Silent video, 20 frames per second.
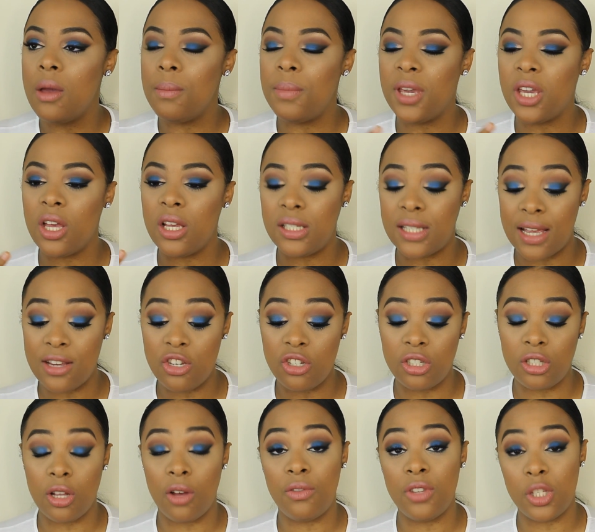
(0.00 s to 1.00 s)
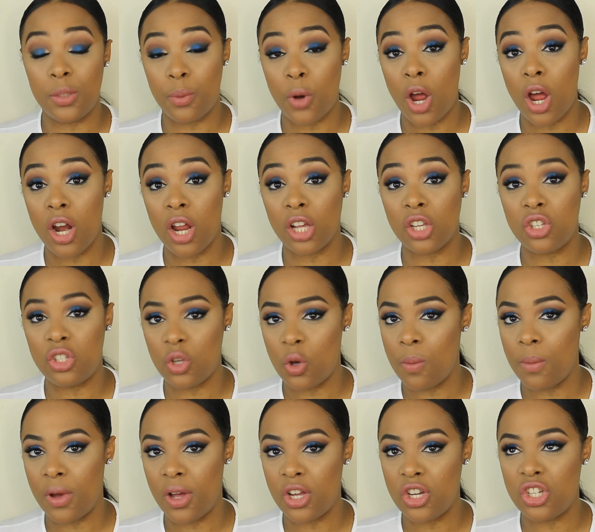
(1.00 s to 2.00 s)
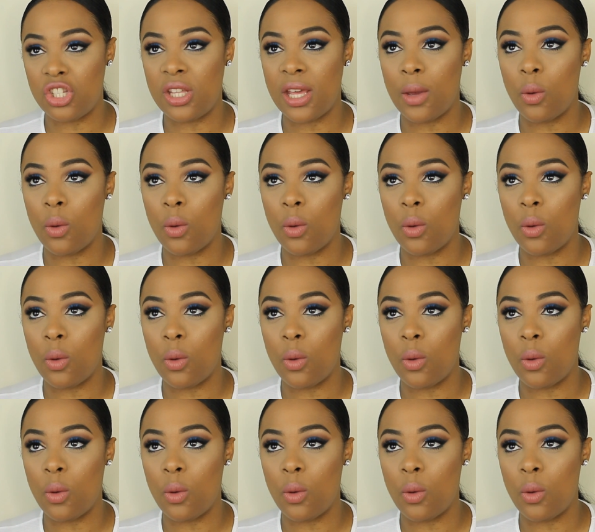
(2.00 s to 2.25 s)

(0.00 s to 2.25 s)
because I just love these products so much.